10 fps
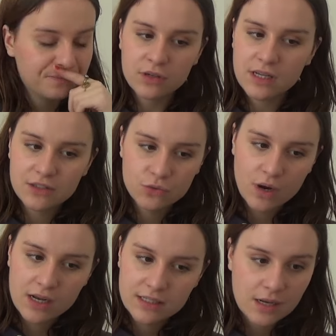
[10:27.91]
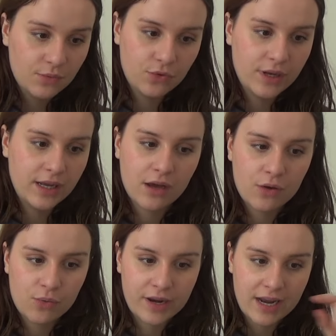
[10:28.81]
So that's what I'm doing
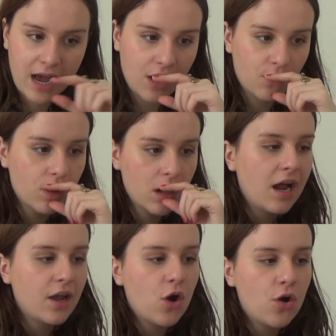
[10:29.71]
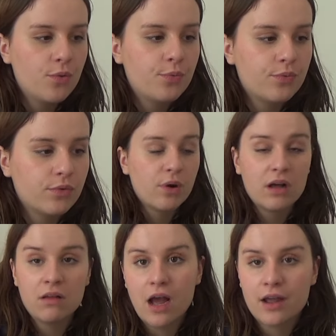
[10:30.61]
right now. I hope,
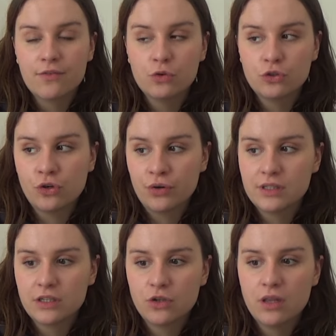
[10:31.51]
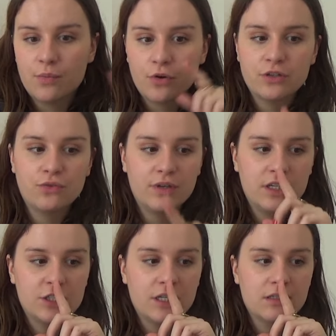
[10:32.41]
well, I have no choice actually. I'm going to
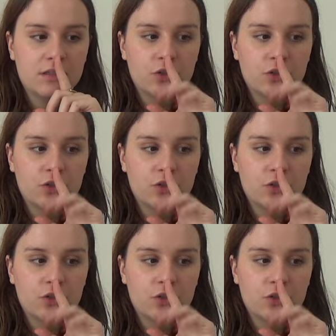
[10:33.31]
finish it